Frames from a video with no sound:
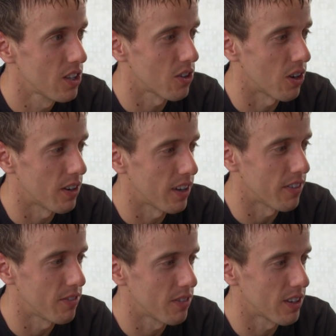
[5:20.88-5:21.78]
So
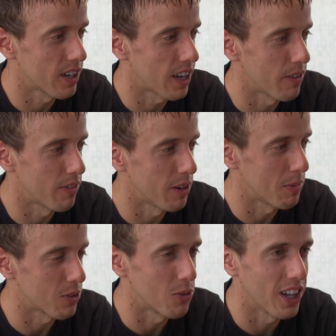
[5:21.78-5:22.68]
I
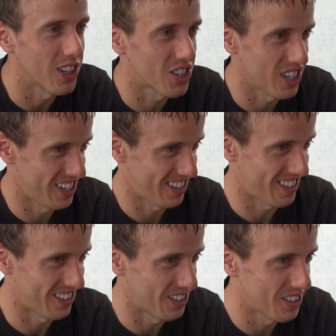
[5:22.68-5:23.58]
very much relish it
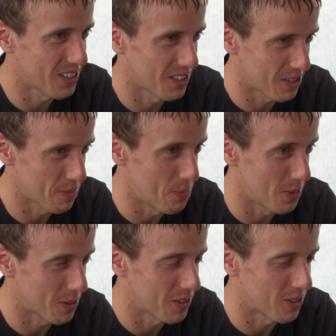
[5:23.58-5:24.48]
to
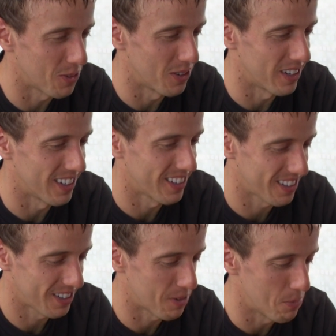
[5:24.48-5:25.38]
to uh,
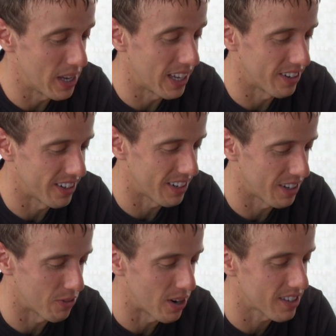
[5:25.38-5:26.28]
to be
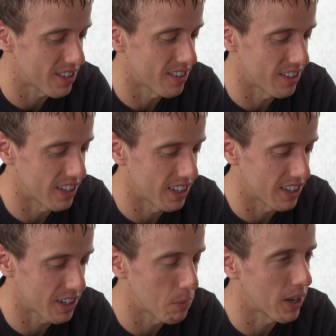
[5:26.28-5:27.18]
in races
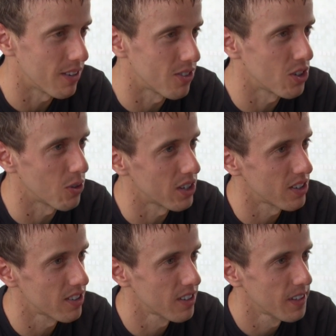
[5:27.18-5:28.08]
and competitive
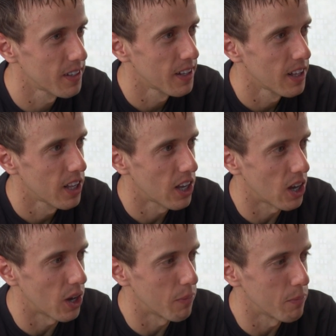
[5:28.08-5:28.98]
situations.
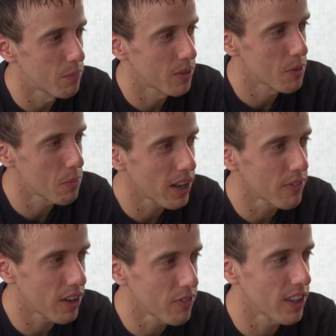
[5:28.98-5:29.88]
But
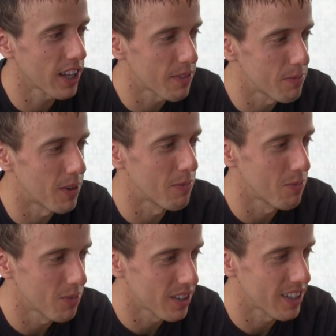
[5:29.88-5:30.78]
I feel like
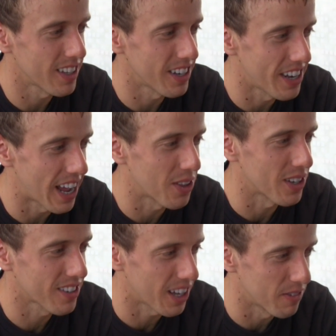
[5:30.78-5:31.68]
I'm now
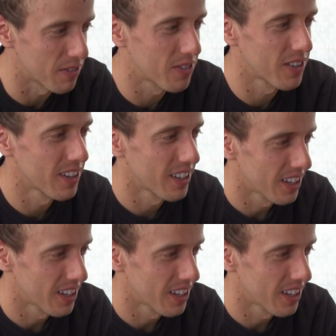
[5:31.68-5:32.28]
that it's kind of